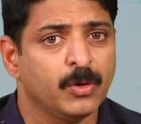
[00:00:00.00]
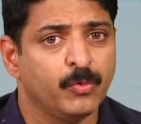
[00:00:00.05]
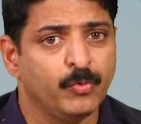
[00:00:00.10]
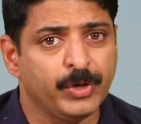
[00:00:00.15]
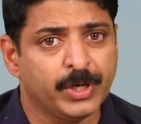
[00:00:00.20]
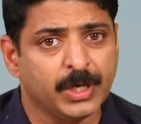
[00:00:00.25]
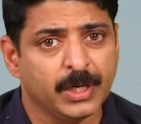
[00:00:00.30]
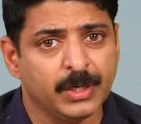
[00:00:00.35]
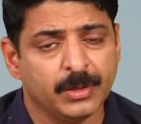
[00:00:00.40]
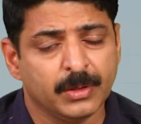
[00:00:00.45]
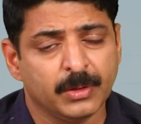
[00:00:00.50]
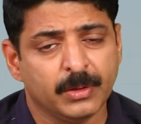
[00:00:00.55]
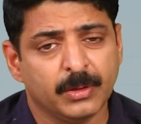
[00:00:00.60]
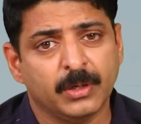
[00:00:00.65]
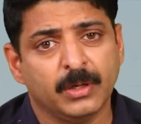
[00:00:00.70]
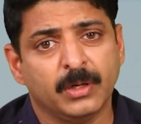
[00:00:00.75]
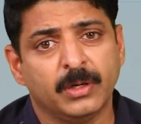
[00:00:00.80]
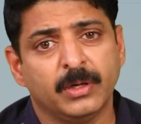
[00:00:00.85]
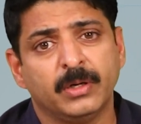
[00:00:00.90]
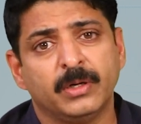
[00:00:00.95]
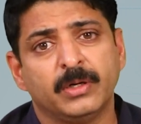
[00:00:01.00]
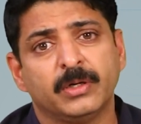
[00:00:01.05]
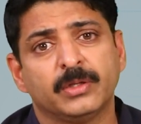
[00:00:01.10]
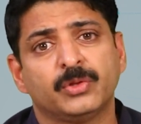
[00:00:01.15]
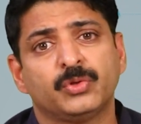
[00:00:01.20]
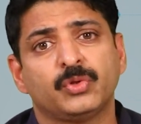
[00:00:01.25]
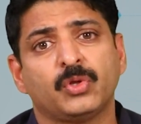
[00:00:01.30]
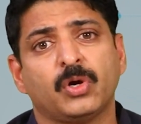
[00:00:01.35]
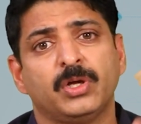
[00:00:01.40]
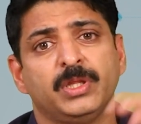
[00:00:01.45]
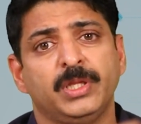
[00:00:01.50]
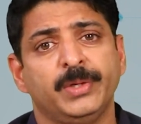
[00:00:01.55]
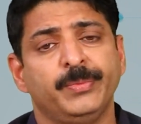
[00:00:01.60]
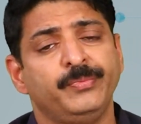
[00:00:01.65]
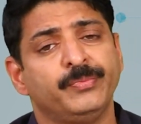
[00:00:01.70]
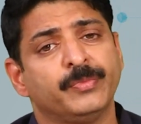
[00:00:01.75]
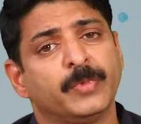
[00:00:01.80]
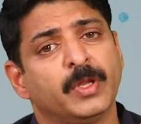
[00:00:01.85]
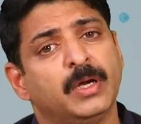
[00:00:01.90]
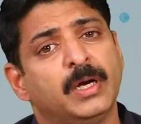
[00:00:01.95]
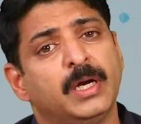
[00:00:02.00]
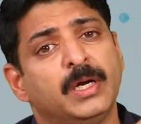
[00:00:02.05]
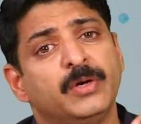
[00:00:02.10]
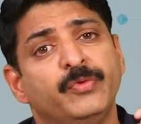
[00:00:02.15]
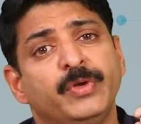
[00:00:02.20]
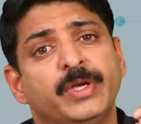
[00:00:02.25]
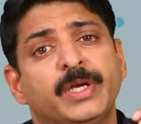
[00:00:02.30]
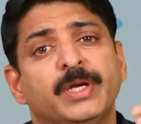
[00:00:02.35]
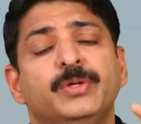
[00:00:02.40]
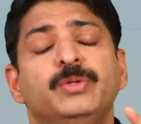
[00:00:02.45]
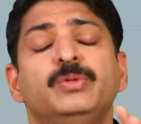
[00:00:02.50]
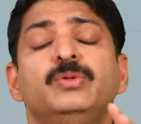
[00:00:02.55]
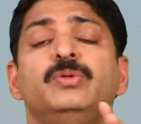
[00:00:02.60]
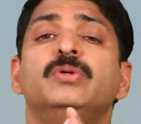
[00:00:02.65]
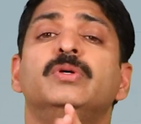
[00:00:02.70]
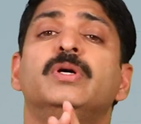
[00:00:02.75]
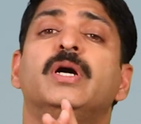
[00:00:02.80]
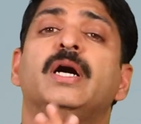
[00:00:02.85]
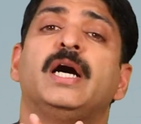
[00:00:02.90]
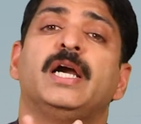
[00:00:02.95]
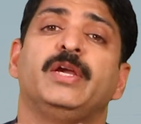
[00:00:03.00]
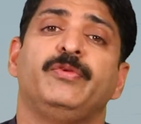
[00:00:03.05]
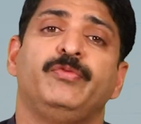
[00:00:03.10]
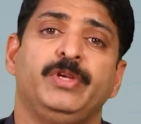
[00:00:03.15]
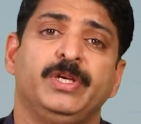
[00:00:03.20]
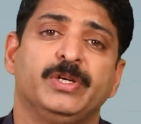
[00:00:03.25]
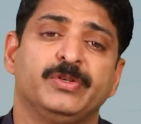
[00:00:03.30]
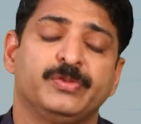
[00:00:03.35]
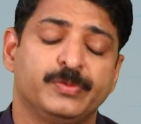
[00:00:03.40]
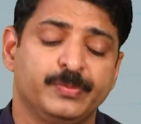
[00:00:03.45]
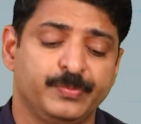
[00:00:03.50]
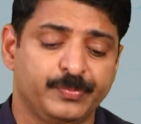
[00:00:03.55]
we can thaw them and we can do IVF.